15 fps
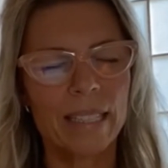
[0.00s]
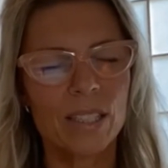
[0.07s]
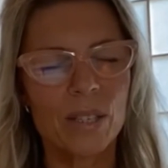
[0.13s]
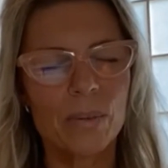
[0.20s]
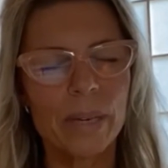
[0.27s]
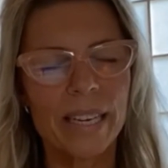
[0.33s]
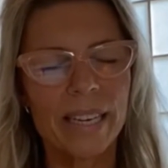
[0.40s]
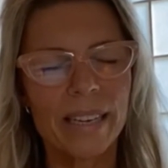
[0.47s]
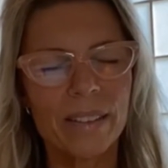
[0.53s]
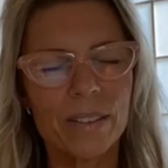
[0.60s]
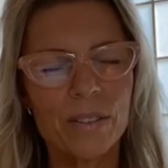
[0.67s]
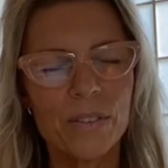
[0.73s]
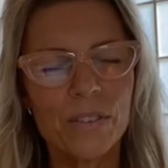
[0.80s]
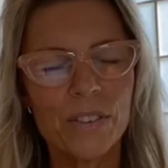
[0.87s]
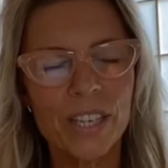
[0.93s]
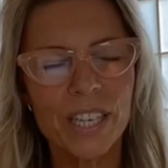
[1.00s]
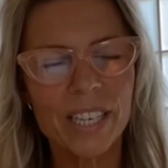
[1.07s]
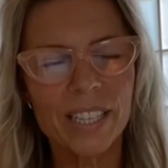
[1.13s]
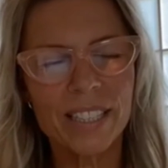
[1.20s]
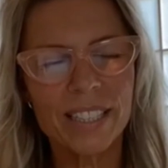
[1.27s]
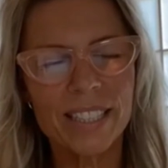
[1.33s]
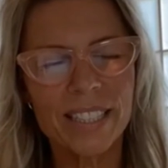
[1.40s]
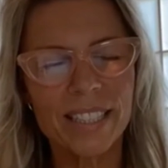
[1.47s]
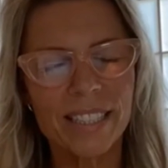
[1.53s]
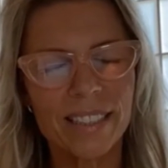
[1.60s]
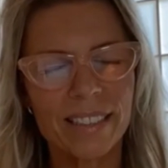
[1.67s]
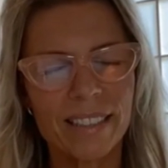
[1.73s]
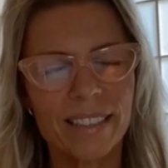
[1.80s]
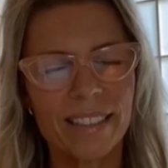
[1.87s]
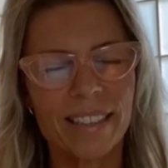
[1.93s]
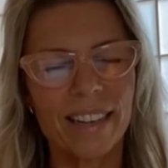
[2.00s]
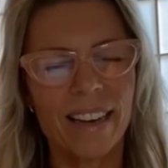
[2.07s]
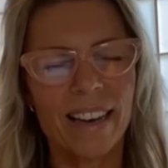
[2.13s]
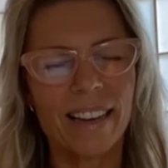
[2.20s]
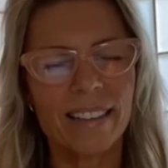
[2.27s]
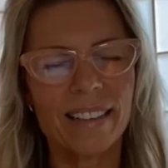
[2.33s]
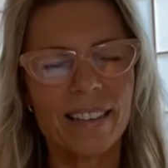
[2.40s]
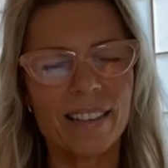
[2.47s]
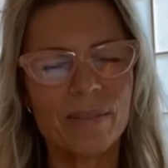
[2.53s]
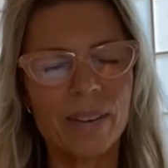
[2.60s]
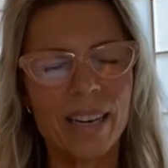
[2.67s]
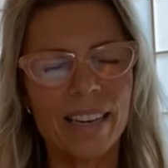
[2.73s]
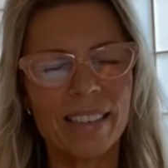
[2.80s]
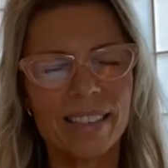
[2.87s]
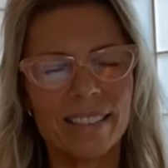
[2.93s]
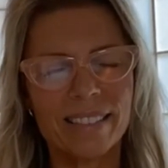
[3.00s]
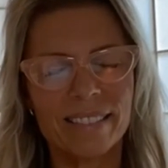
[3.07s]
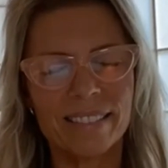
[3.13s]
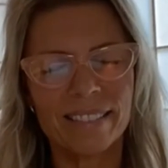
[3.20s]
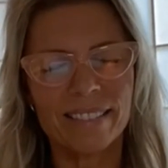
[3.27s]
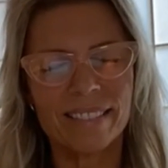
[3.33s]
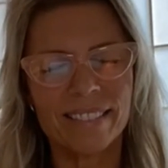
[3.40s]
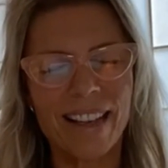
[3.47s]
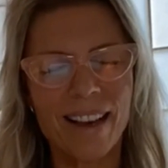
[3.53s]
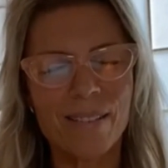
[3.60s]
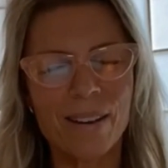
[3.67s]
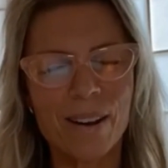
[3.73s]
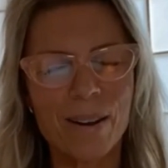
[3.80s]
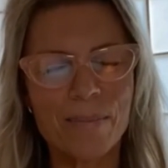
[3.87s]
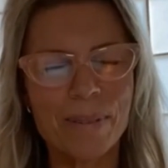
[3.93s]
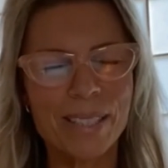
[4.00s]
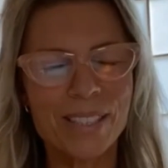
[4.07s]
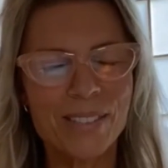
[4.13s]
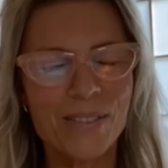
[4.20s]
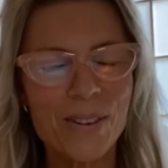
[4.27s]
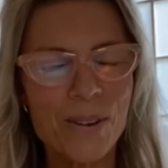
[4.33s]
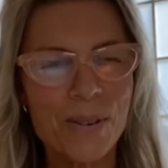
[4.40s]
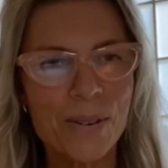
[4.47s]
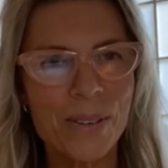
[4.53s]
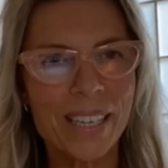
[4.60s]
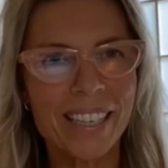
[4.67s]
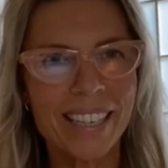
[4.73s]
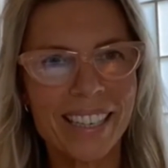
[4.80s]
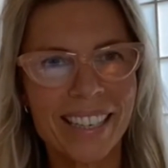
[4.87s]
So we heal first, and then when our cup is full,